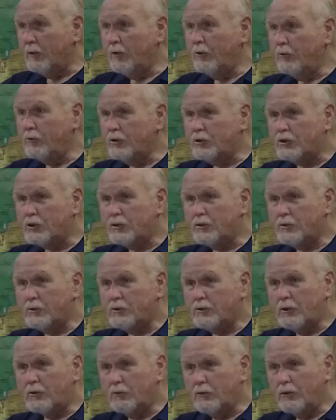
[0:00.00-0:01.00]
loose,
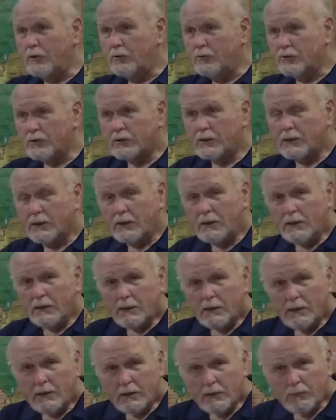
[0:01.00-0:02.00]
so loose?"
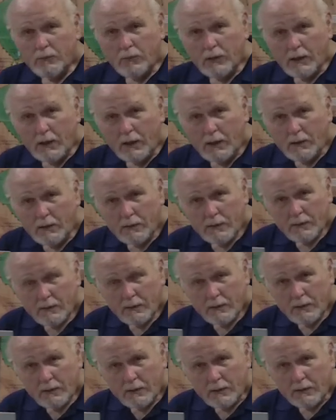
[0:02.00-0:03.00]
Well,
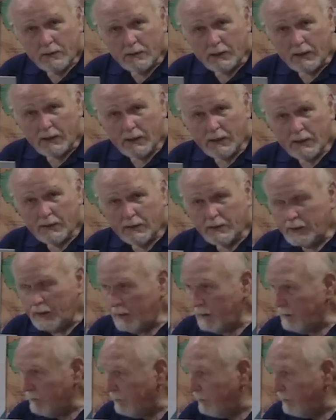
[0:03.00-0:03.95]
they